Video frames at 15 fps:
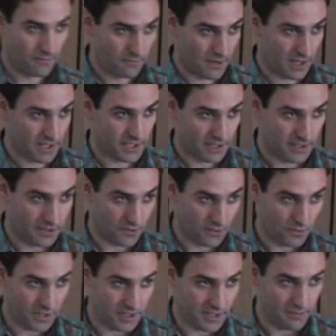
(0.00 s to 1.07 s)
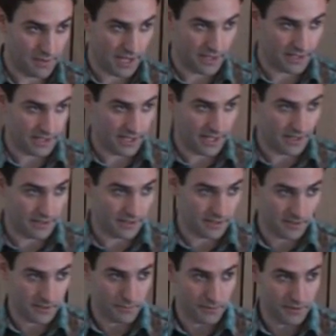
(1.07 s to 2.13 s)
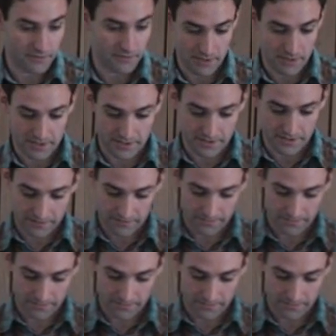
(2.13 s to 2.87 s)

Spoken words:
multi-unit demand, and incomplete information.